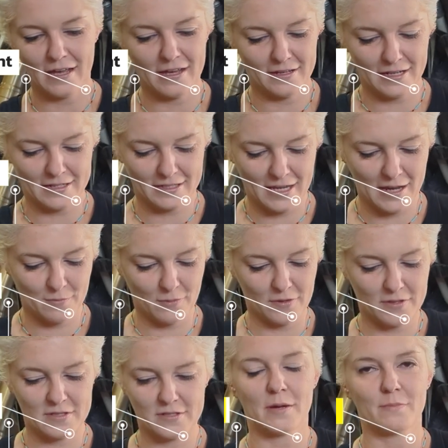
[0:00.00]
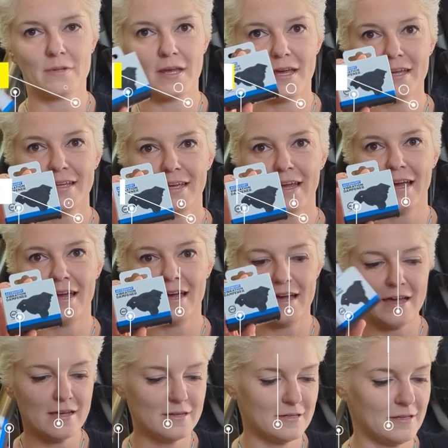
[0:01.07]
and that came with the dampener,
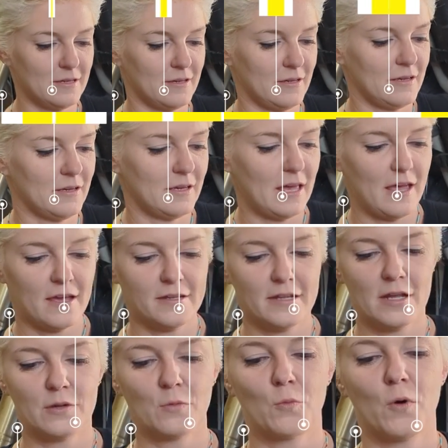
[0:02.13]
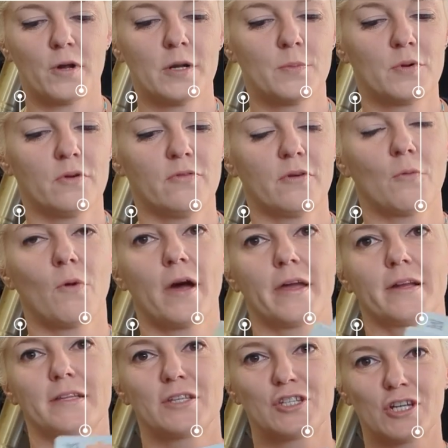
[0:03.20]
and then waterproof
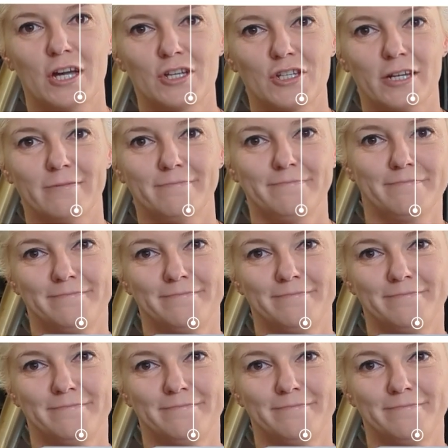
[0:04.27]
wireless charger.